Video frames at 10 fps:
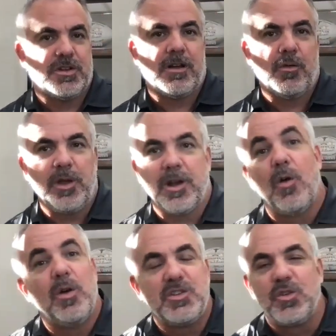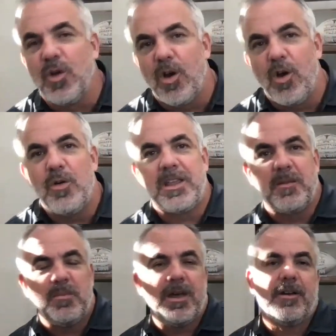Now, we can always grow and
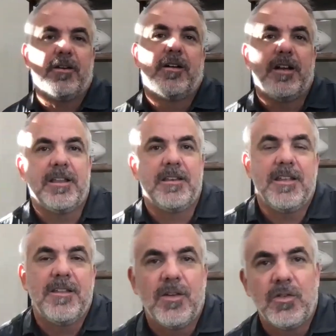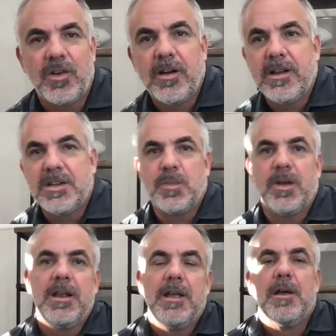get better in those areas,
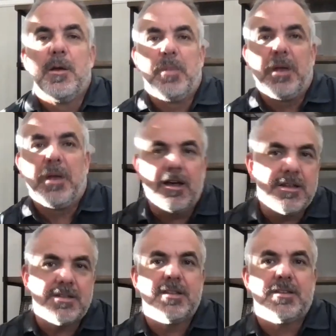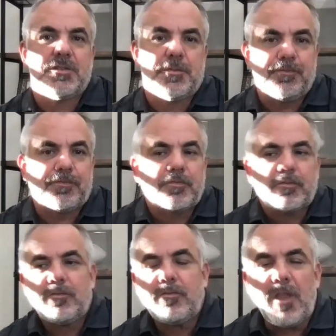but because this
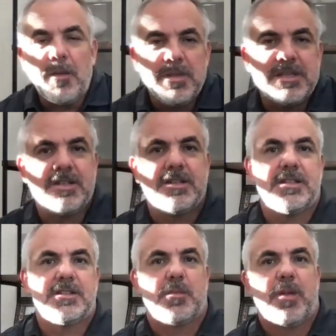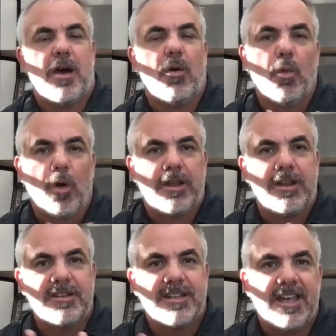business is about
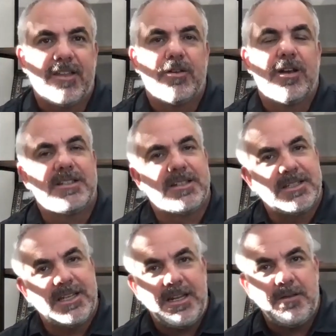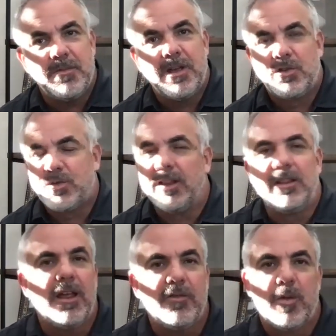working together as a team. That's what I
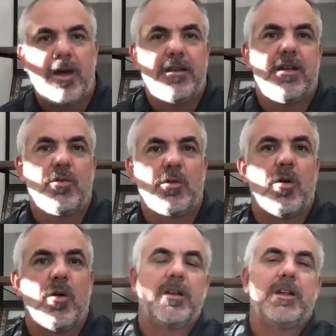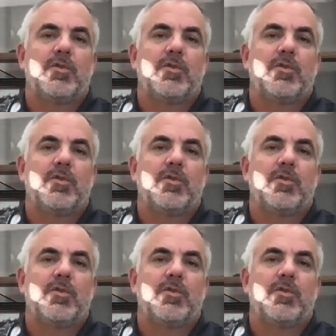love about network marketing.